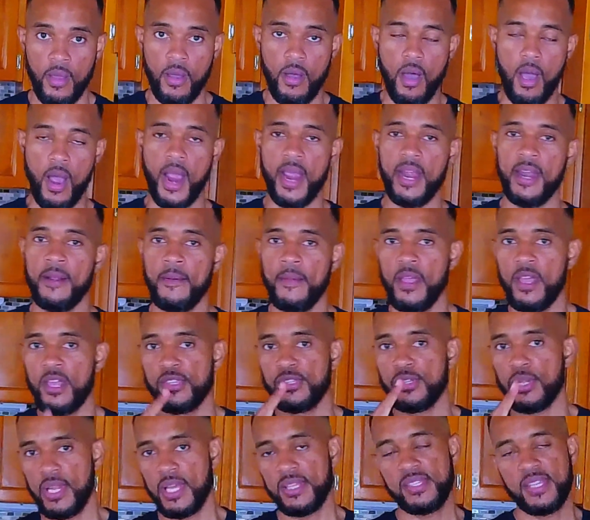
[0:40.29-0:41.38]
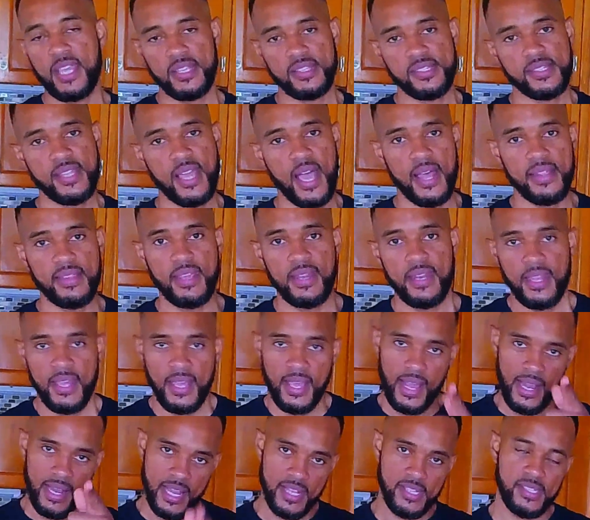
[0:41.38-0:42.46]
Alright, so let's get
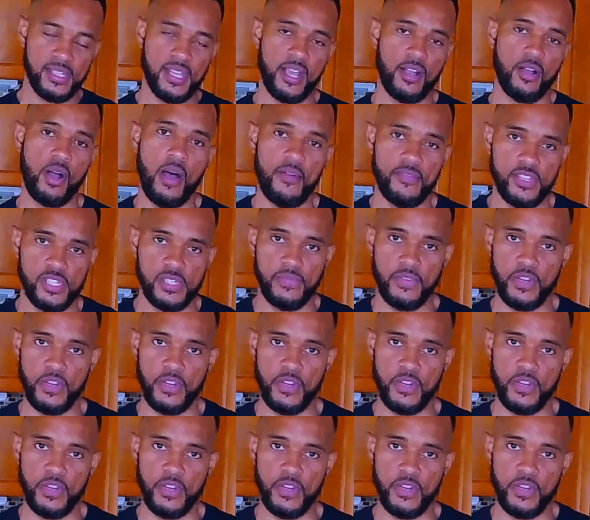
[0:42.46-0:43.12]
started. Let's kick off this